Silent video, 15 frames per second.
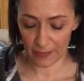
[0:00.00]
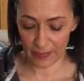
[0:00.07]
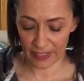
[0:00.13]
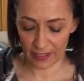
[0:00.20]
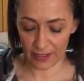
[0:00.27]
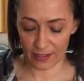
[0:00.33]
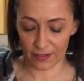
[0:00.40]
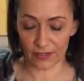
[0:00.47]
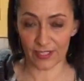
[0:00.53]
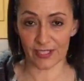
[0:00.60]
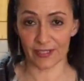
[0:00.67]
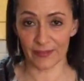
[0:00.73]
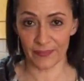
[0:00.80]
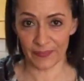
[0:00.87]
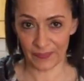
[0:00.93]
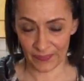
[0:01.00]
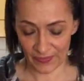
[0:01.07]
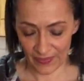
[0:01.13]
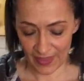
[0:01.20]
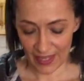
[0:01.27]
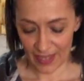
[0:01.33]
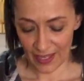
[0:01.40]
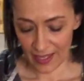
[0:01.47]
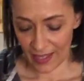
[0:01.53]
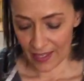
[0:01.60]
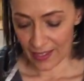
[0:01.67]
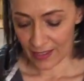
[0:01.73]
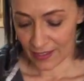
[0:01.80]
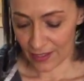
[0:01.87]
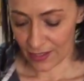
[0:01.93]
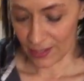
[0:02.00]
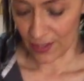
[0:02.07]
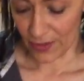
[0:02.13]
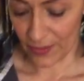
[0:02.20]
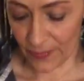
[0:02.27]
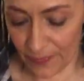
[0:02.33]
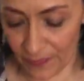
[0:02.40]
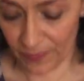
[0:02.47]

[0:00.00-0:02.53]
in a bit closer. So